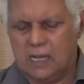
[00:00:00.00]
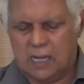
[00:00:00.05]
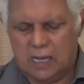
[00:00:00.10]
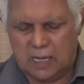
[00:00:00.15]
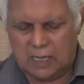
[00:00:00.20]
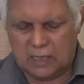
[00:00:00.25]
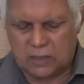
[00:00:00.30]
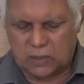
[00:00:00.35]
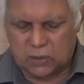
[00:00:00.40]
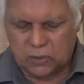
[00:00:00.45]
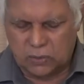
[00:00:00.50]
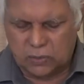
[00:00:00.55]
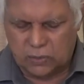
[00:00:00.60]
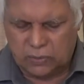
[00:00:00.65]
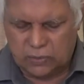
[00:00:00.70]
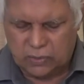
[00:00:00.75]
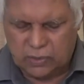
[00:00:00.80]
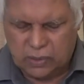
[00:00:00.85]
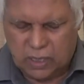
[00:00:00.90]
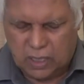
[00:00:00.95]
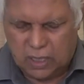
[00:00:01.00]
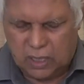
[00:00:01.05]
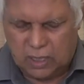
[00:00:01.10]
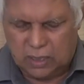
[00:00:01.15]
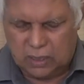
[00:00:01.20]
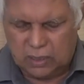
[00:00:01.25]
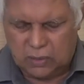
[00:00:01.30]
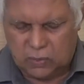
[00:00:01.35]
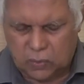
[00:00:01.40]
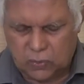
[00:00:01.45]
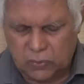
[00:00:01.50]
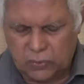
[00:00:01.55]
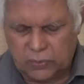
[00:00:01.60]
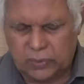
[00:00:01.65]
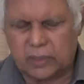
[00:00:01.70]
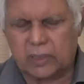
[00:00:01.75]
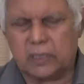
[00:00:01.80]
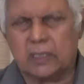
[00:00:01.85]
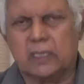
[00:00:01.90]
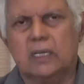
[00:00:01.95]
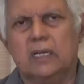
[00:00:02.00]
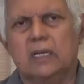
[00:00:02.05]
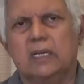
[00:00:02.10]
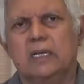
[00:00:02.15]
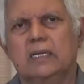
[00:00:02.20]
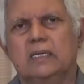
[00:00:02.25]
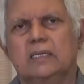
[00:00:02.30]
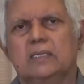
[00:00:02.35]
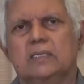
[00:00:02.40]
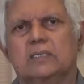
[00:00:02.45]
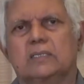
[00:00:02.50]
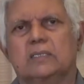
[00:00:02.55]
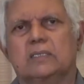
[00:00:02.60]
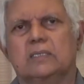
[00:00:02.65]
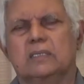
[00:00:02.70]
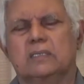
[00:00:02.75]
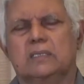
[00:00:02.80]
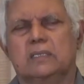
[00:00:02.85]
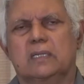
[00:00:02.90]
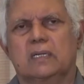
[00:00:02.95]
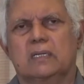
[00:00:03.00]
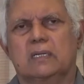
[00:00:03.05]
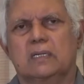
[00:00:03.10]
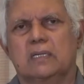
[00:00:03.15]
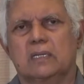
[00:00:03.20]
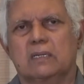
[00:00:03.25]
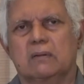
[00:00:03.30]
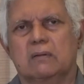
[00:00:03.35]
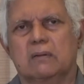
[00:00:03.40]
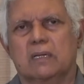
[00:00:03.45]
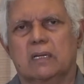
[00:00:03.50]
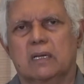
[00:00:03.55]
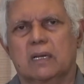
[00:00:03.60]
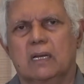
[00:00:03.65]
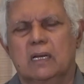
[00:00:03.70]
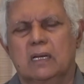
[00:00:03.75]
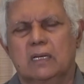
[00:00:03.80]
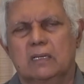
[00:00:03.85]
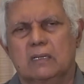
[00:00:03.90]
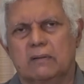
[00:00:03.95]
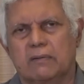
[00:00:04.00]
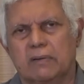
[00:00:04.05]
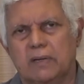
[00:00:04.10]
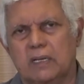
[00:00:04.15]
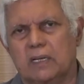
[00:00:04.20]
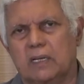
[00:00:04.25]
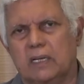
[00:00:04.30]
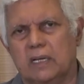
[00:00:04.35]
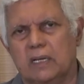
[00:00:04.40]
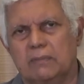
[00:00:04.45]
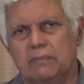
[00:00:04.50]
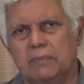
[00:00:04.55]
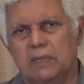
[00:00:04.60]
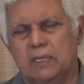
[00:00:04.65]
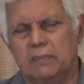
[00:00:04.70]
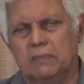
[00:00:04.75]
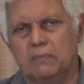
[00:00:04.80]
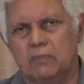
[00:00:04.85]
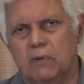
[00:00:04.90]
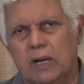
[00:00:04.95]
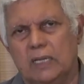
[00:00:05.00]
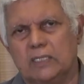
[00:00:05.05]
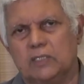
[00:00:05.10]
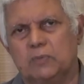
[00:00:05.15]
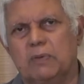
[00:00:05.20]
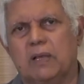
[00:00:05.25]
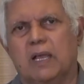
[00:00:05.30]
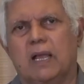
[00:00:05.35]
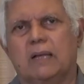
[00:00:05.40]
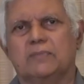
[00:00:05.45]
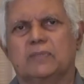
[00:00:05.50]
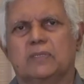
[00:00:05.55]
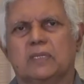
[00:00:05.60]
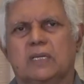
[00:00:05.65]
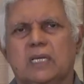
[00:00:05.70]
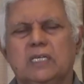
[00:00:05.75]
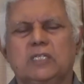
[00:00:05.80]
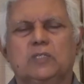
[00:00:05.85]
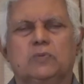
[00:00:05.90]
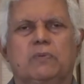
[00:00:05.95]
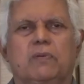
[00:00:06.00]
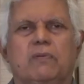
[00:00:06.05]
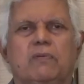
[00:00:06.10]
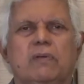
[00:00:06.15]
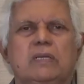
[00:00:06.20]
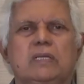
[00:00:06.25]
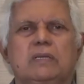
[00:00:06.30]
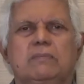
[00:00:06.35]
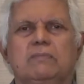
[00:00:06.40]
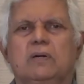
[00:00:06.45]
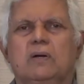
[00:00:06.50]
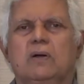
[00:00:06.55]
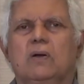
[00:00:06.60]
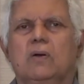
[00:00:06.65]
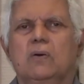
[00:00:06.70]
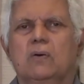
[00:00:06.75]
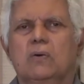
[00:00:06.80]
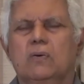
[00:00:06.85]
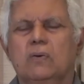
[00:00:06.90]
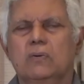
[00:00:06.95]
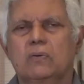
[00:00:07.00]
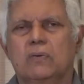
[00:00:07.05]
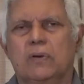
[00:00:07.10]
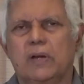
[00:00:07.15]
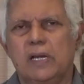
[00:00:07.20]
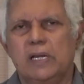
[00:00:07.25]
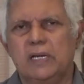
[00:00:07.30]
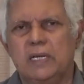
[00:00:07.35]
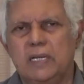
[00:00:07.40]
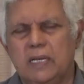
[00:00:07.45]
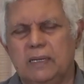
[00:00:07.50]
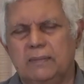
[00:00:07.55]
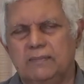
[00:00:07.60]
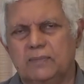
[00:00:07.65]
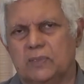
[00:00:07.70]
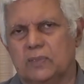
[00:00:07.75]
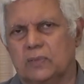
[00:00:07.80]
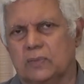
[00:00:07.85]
Uh, so uh, Ruth is, uh, uh, Boaz becomes the kinsman redeemer who redeems